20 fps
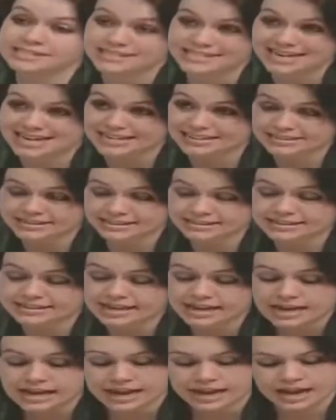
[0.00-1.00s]
states.
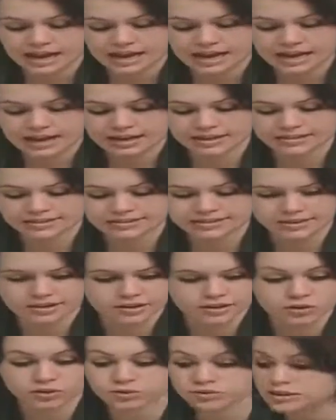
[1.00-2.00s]
And
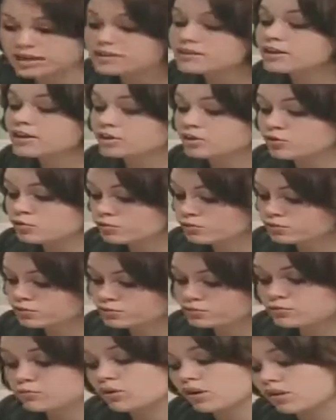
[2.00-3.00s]
you said that
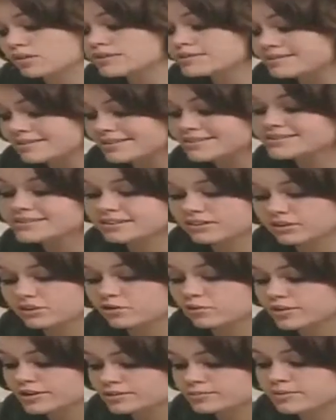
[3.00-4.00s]
it says here on
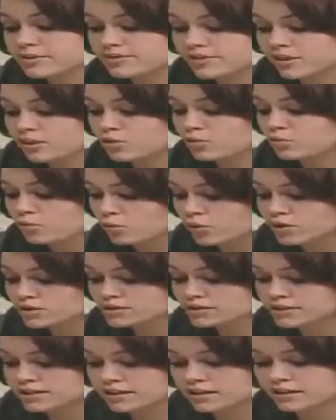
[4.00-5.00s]
your resume that you've
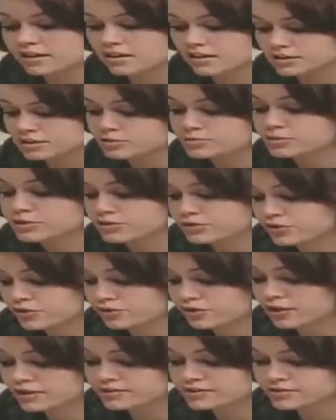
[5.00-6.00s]
worked in customer
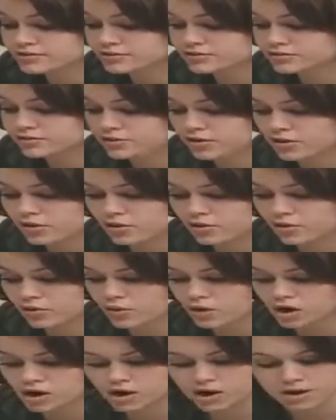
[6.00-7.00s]
service.
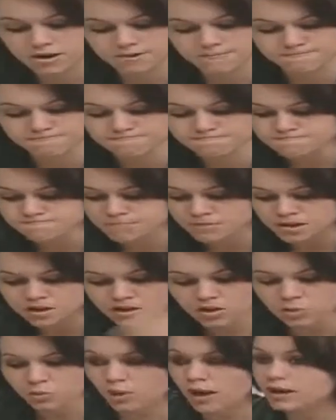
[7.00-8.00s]
So
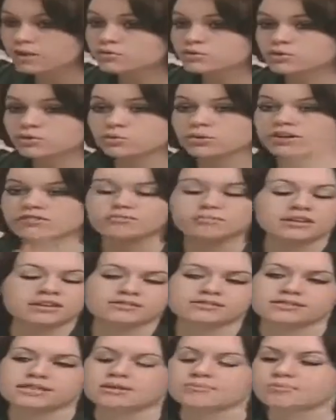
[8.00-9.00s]
why don't you give me an
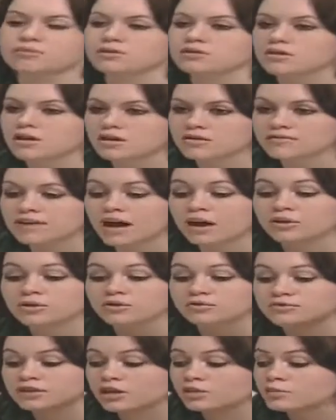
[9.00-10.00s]
example of how
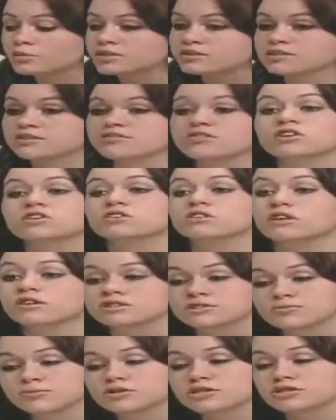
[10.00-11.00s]
you've dealt with difficult
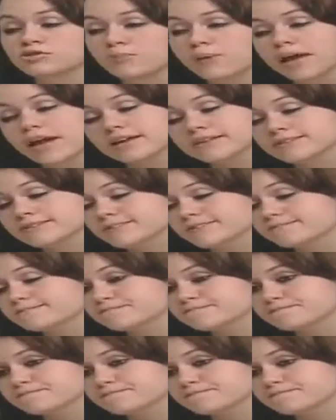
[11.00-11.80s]
customers in the past?